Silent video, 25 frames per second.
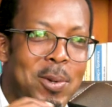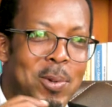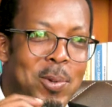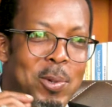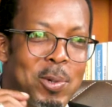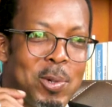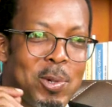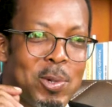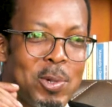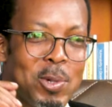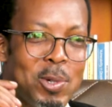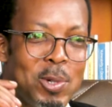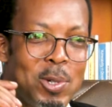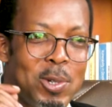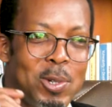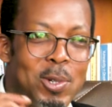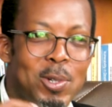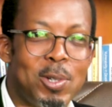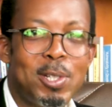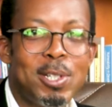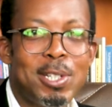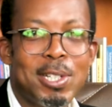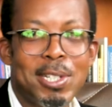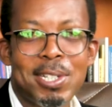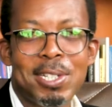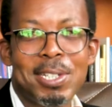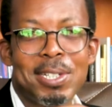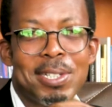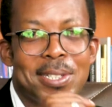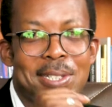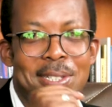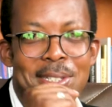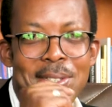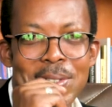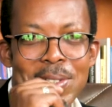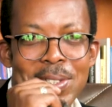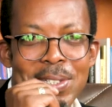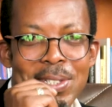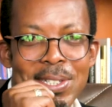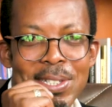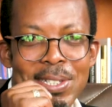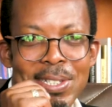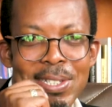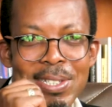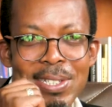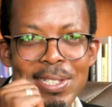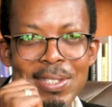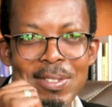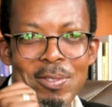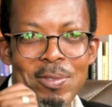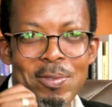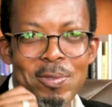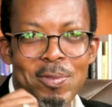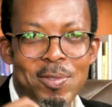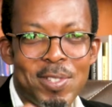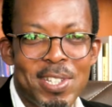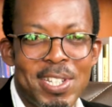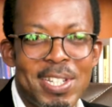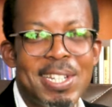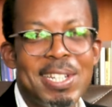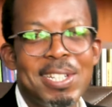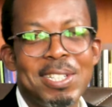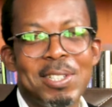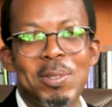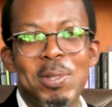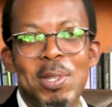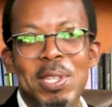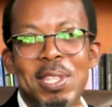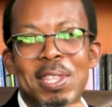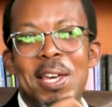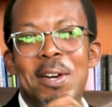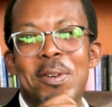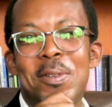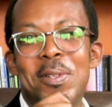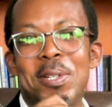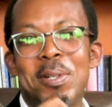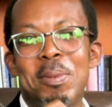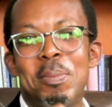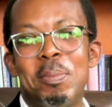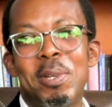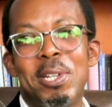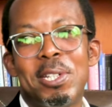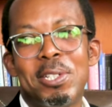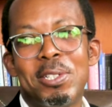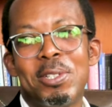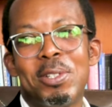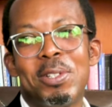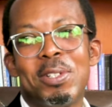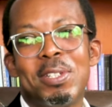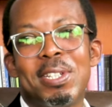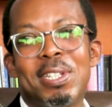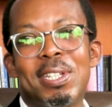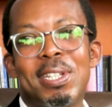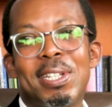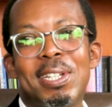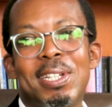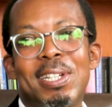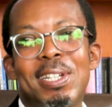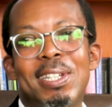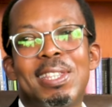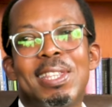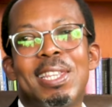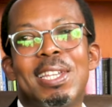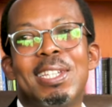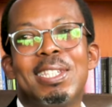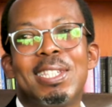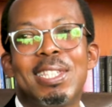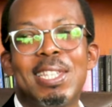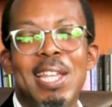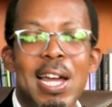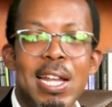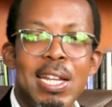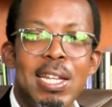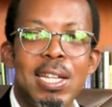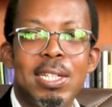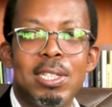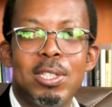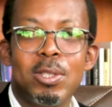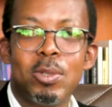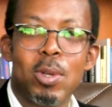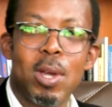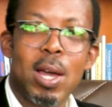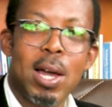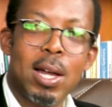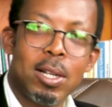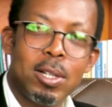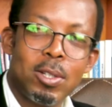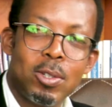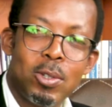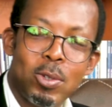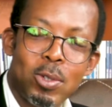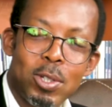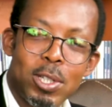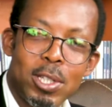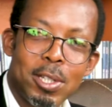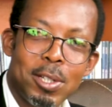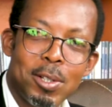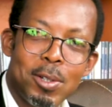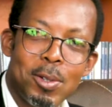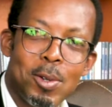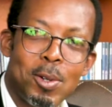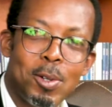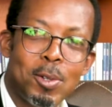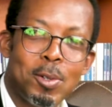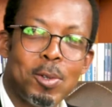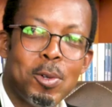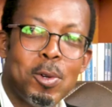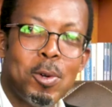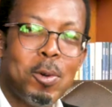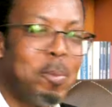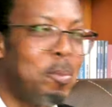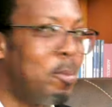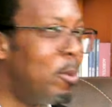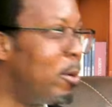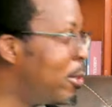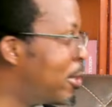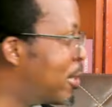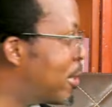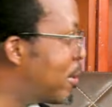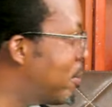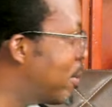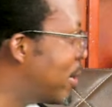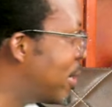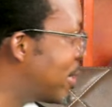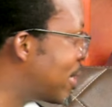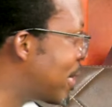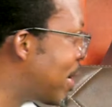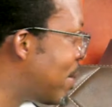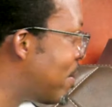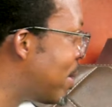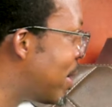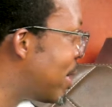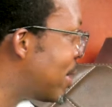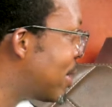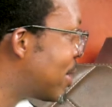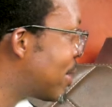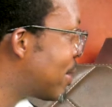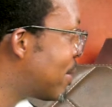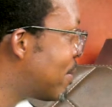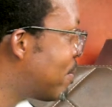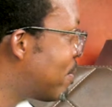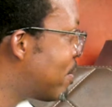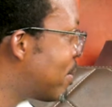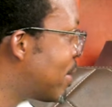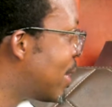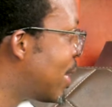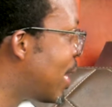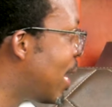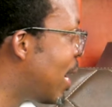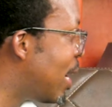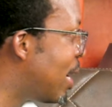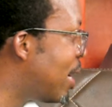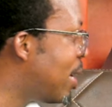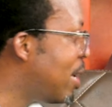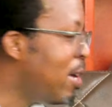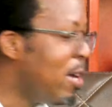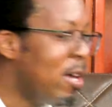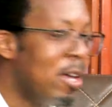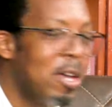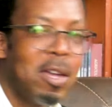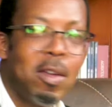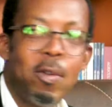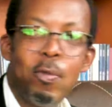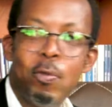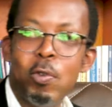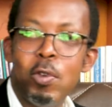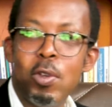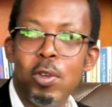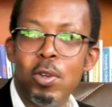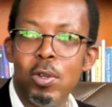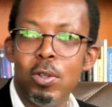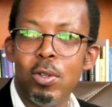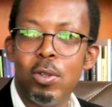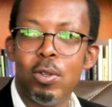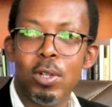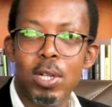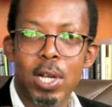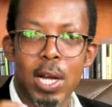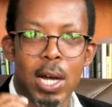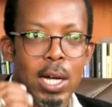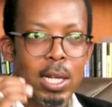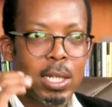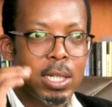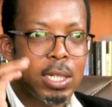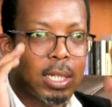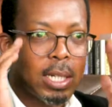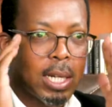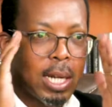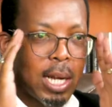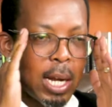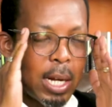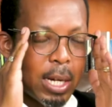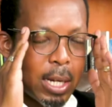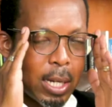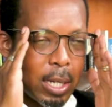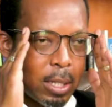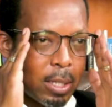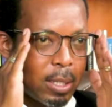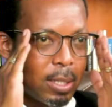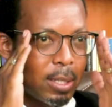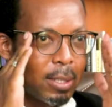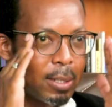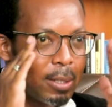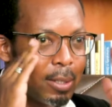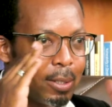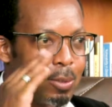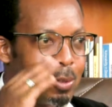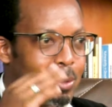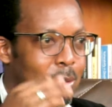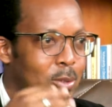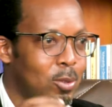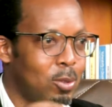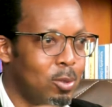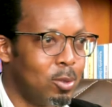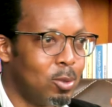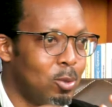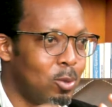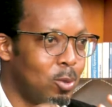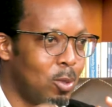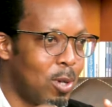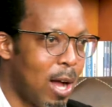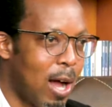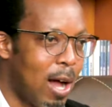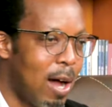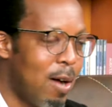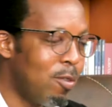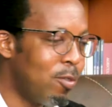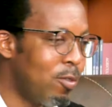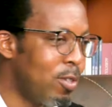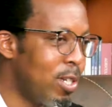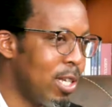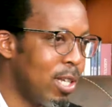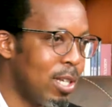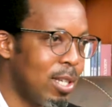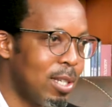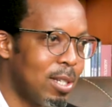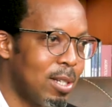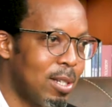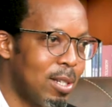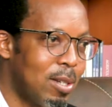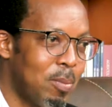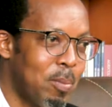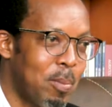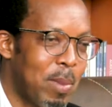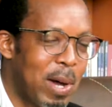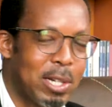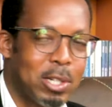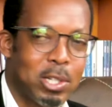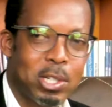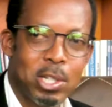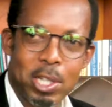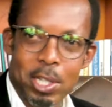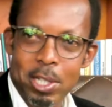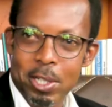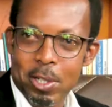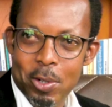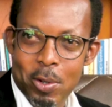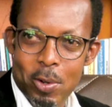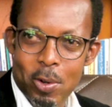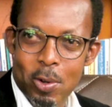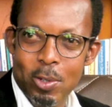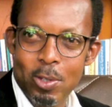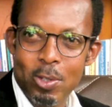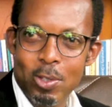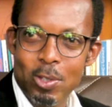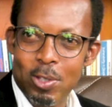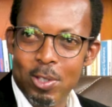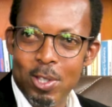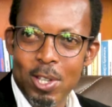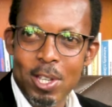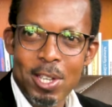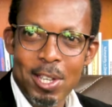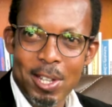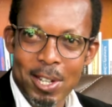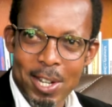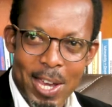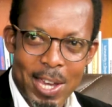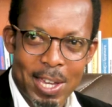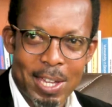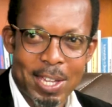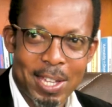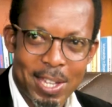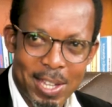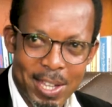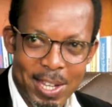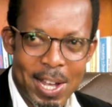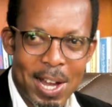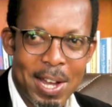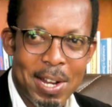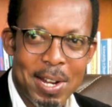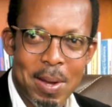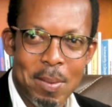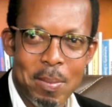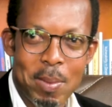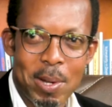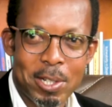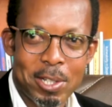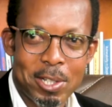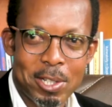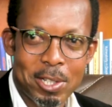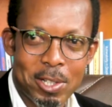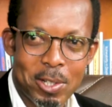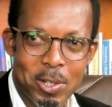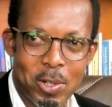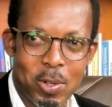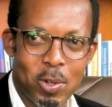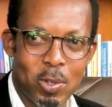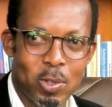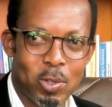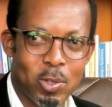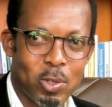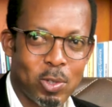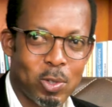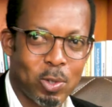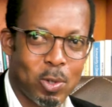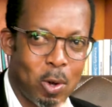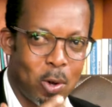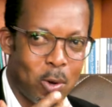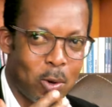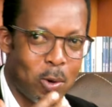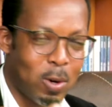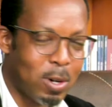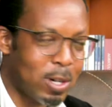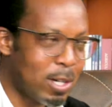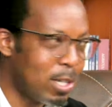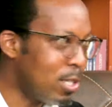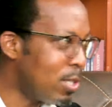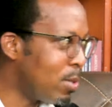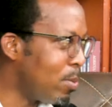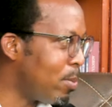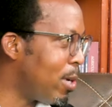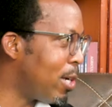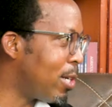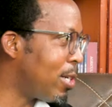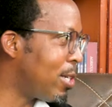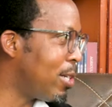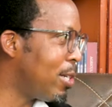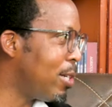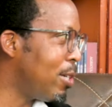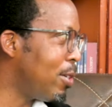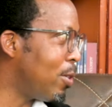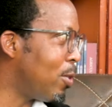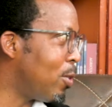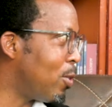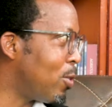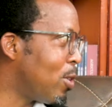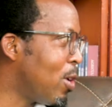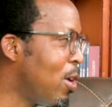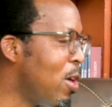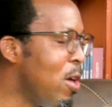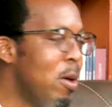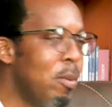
would not finish without mentioning the standards we are doing on body measurement. If you look at currently, you have the materials like Ghana materials, Togolese materials,